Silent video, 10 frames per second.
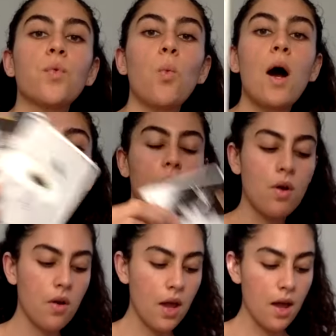
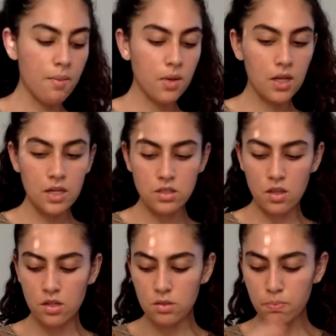Wow. Okay, I'm going to get to
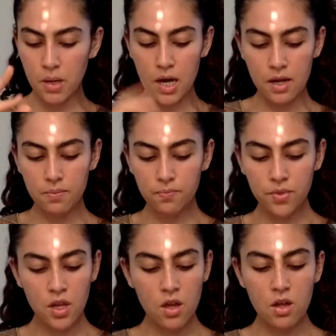this. But
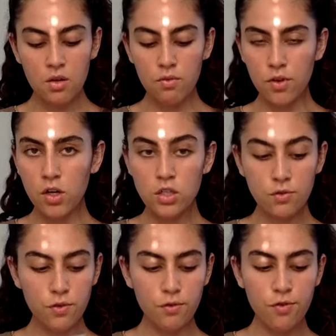very
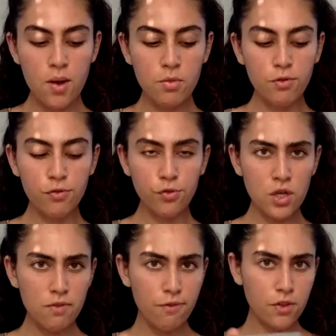different from the
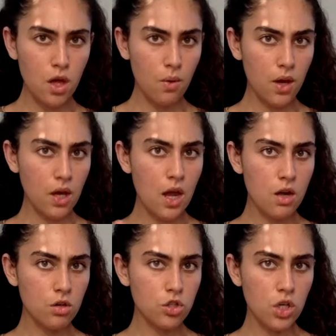free-flowing
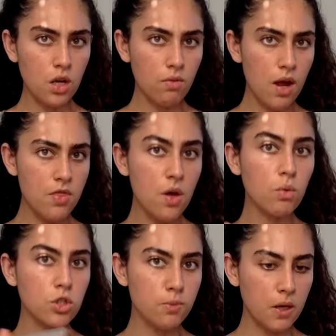energy, right, that
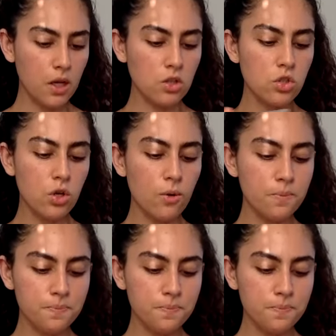we're speaking to.